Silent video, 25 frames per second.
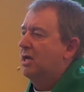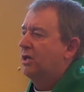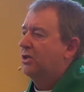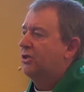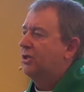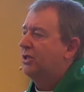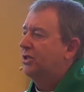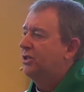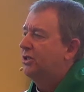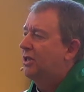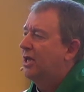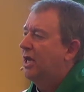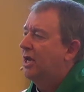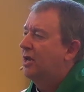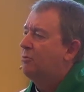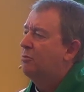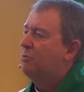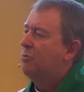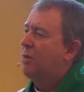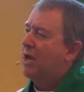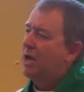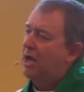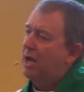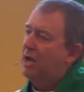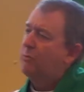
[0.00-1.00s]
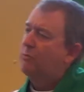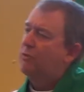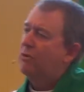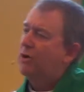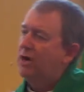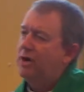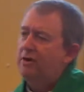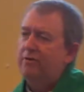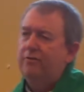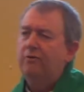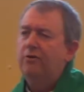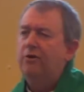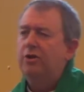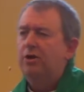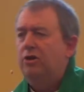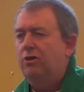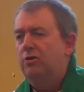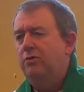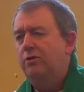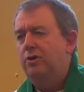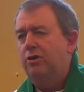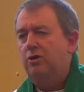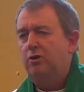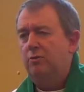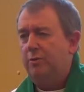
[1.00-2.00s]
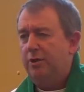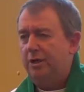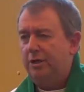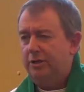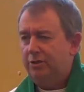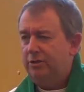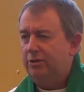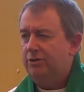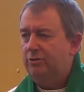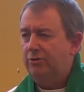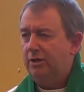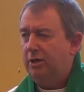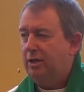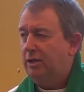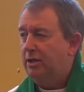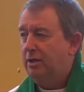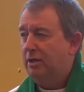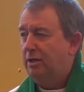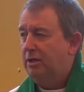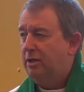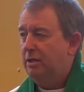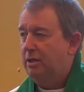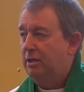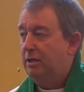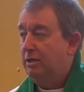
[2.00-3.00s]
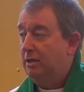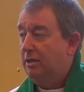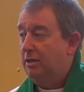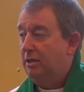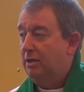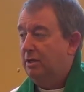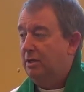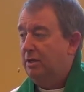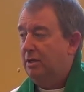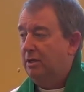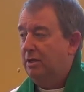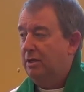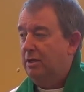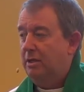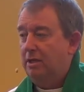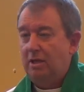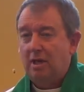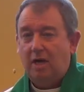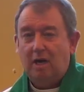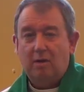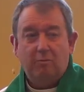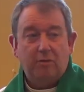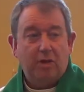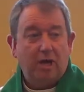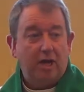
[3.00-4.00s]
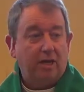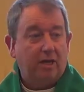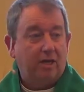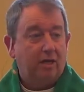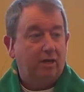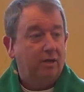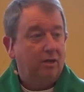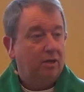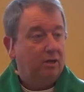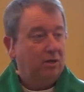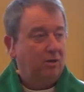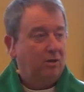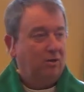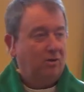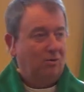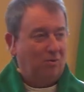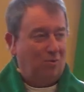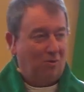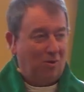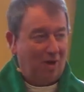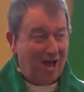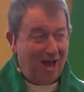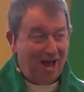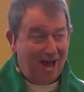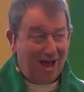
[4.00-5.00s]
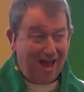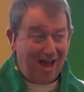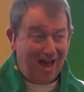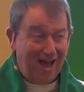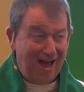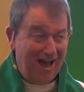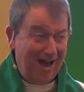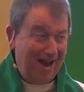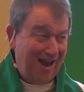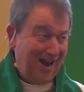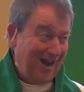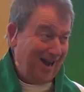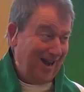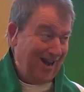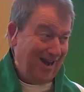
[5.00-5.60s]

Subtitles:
She said, "May I pray for you and your ministry?" I'm like, "What?